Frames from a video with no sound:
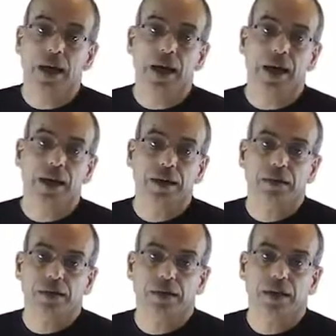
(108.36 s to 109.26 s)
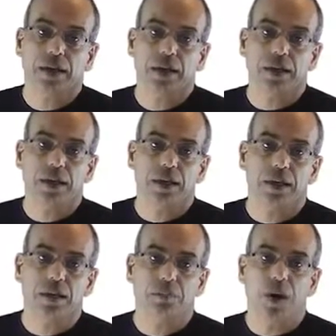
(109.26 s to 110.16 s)
And
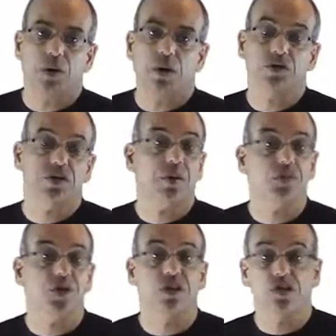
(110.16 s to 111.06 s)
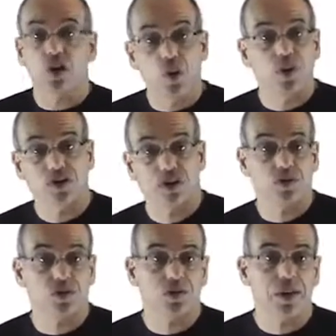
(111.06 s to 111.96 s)
uh, power consumption is always a
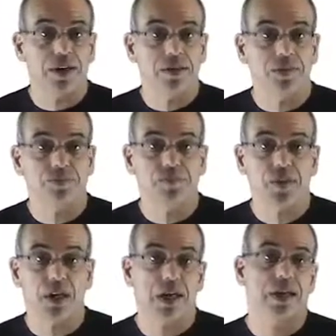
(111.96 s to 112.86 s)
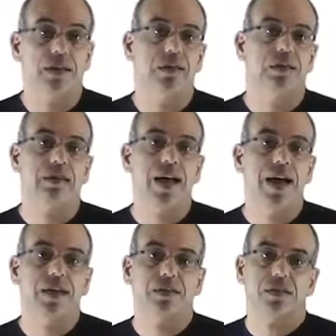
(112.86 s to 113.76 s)
constraint and
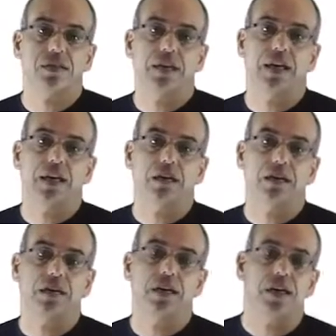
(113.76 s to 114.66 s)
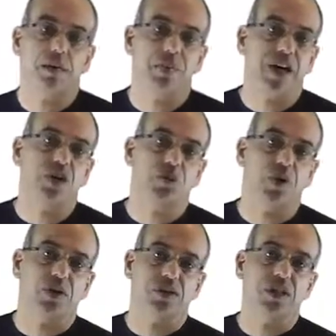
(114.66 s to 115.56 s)
size and uh, package
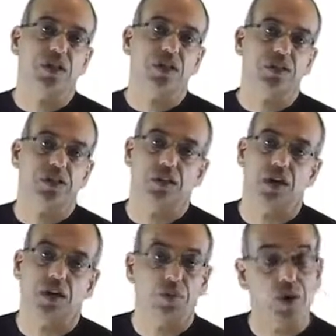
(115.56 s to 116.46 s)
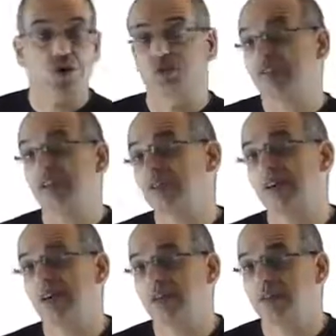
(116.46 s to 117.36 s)
parasitics are part of the
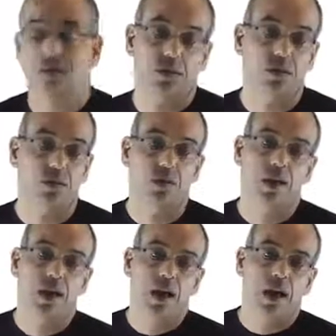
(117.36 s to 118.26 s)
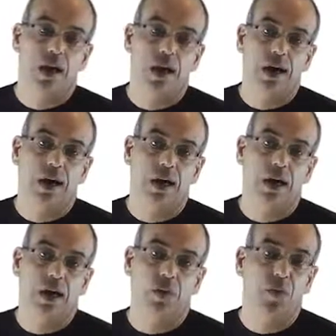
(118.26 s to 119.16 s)
design. So
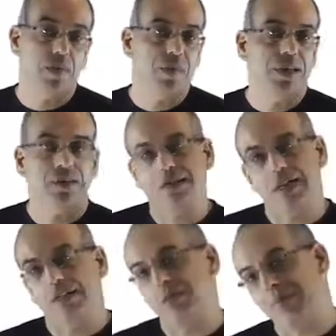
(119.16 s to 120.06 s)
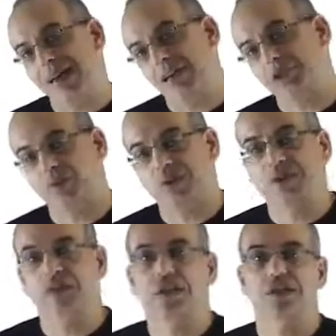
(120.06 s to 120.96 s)
uh, we must take the package
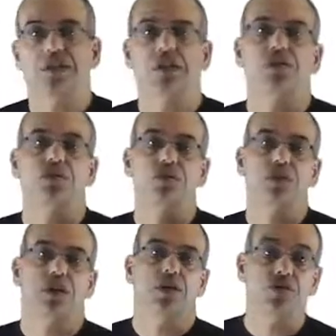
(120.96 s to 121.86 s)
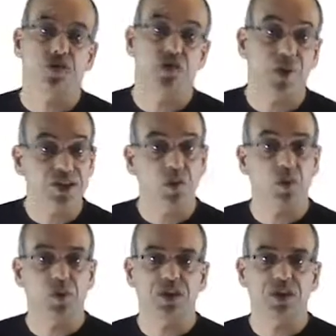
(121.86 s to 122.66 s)
parasitics into uh, consideration when we